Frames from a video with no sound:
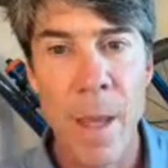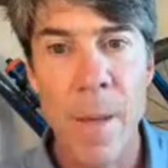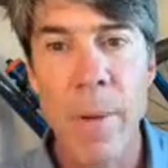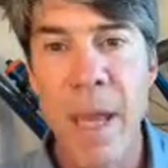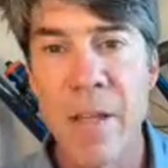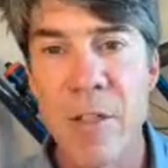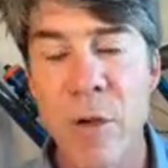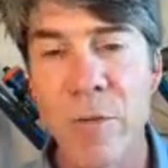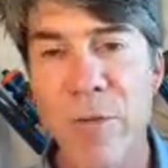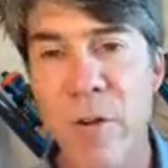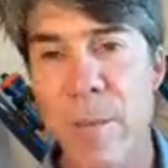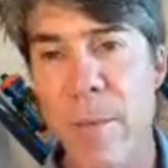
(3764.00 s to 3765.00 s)
but yeah, so
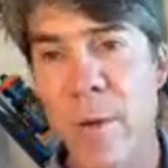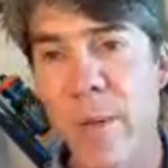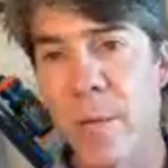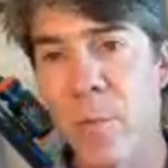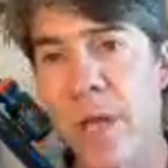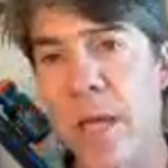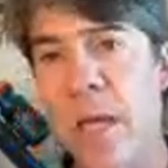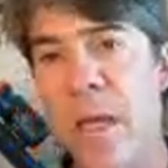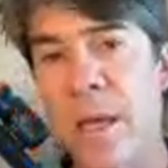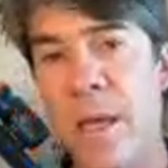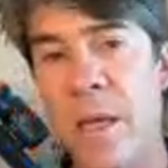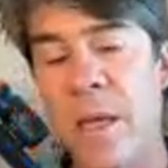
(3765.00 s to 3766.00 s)
for the moment,
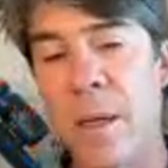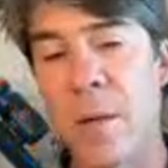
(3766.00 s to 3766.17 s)
we